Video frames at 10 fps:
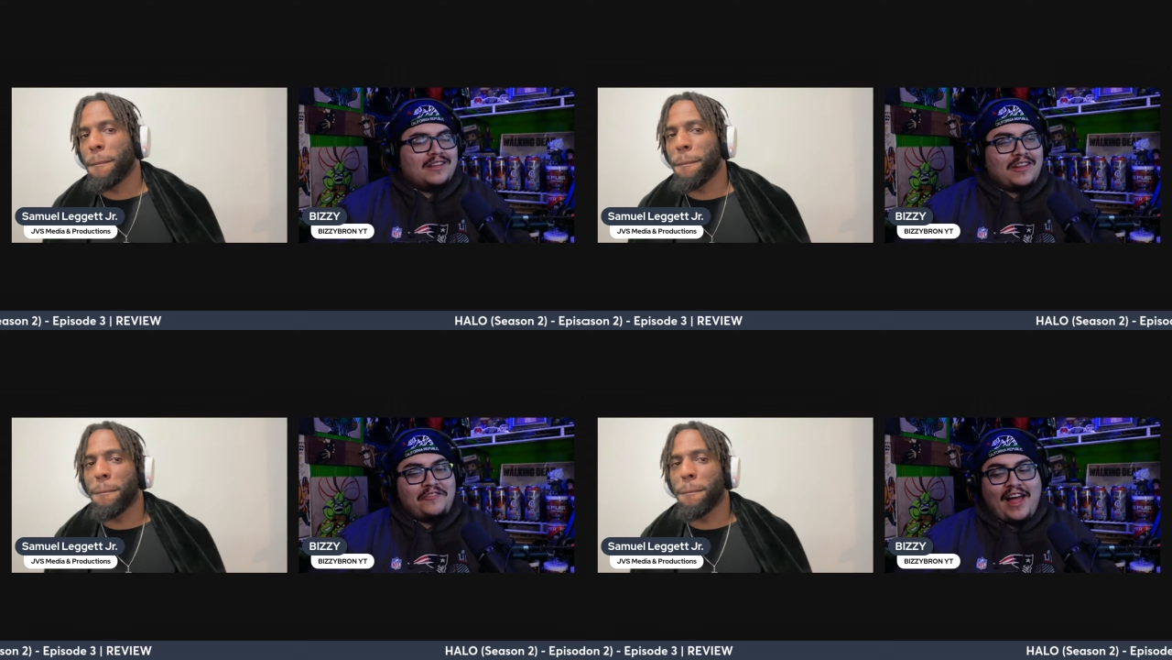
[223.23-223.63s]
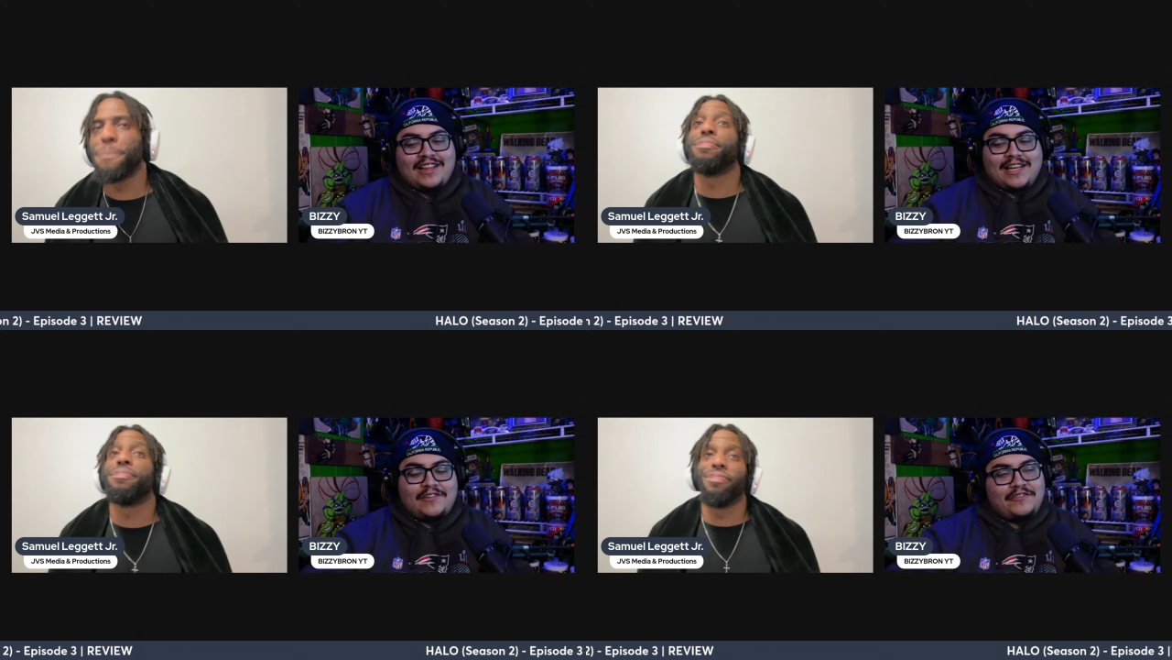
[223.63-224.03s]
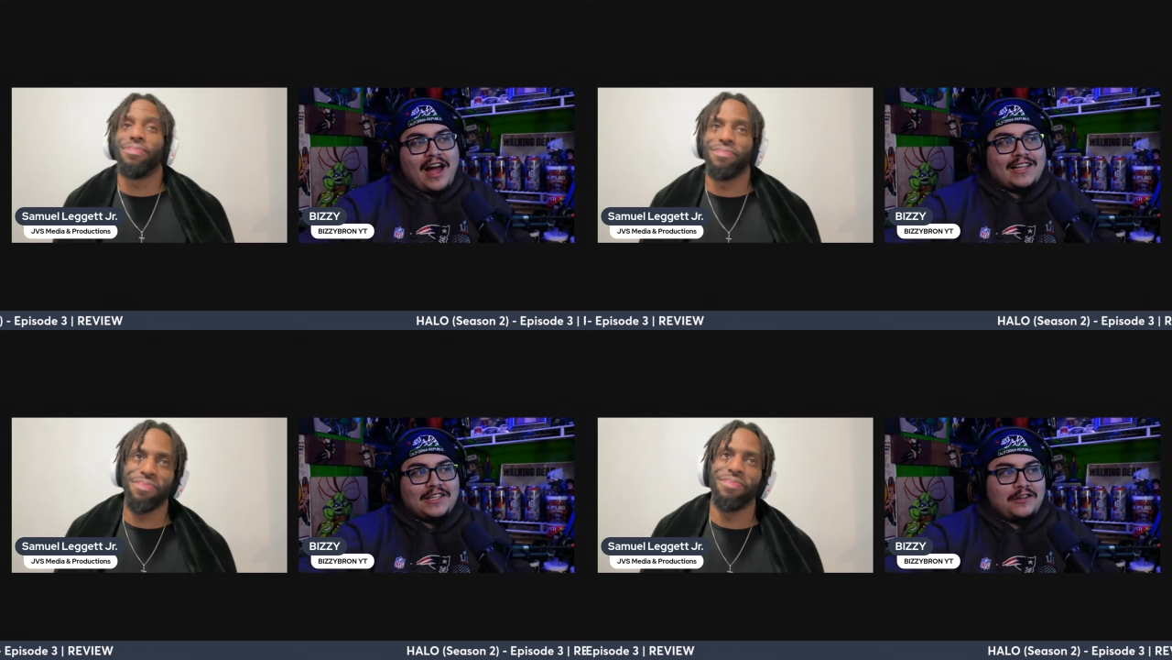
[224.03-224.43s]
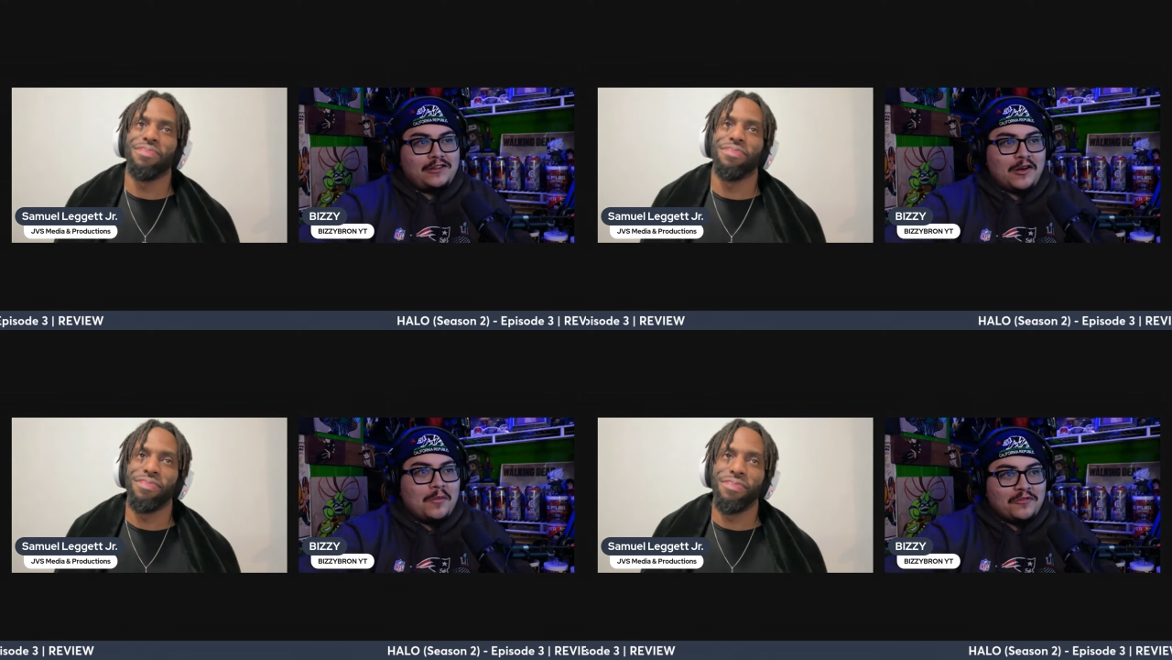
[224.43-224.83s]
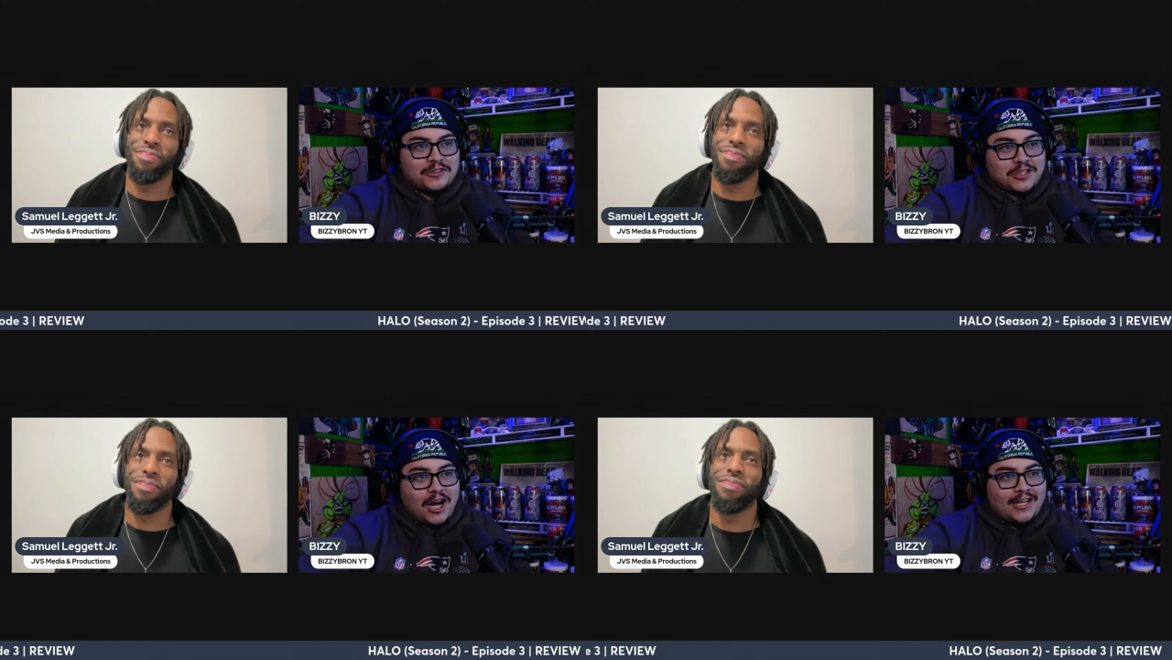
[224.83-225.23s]
Speaker 1: And the fact that he finally stood up
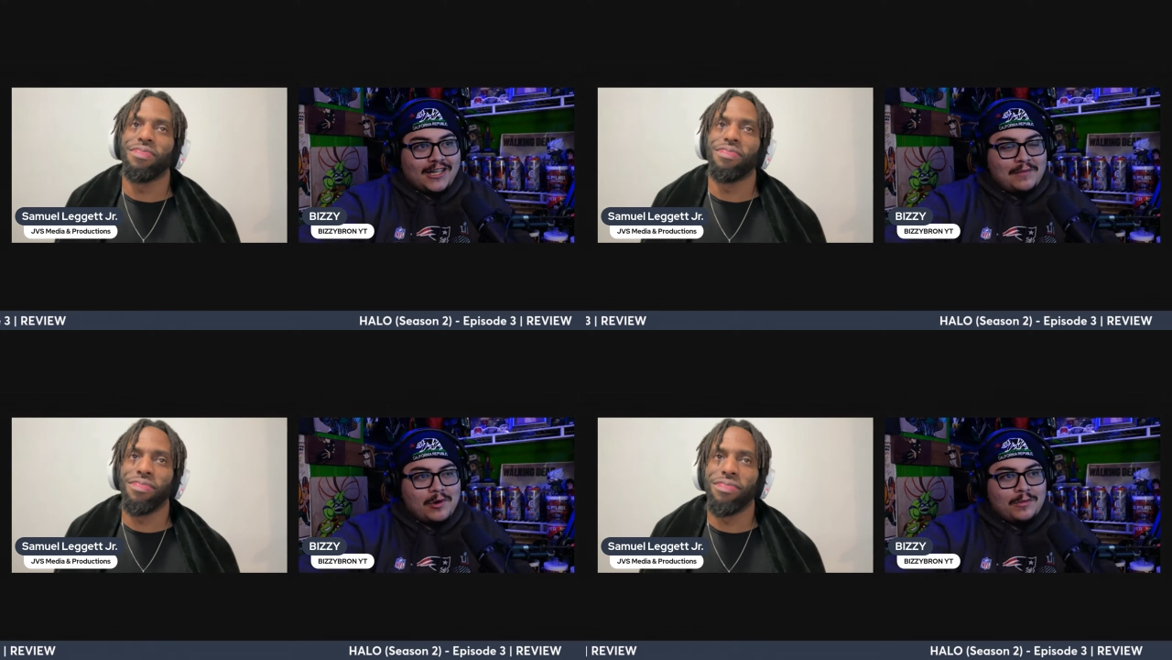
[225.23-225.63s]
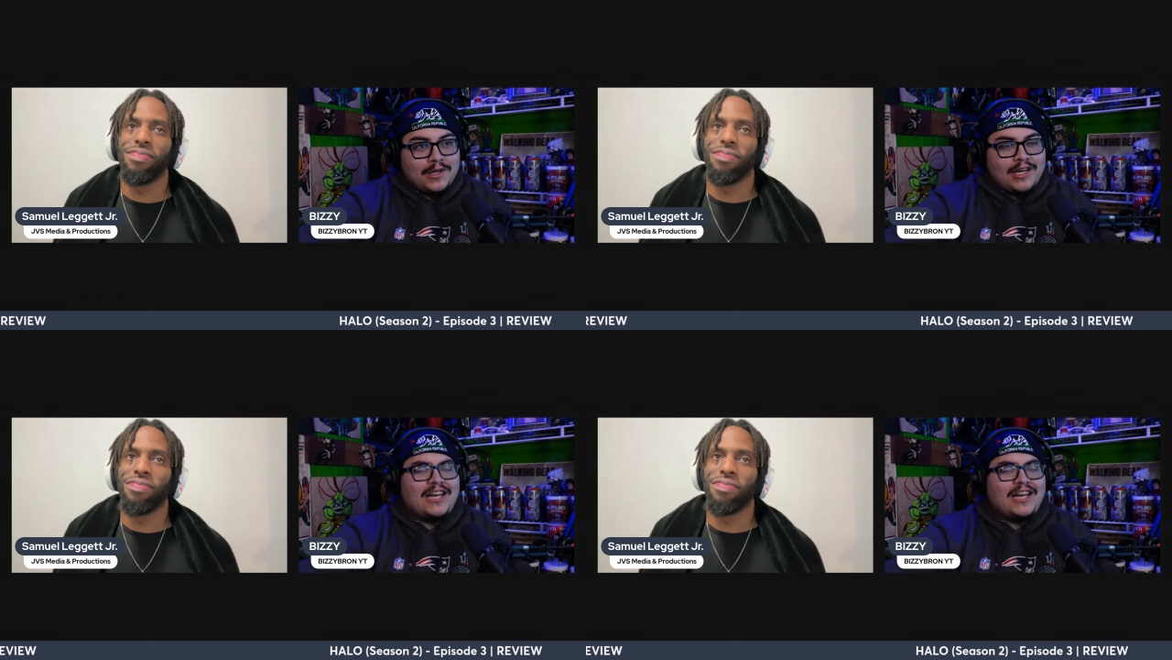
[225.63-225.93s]
for John in that moment,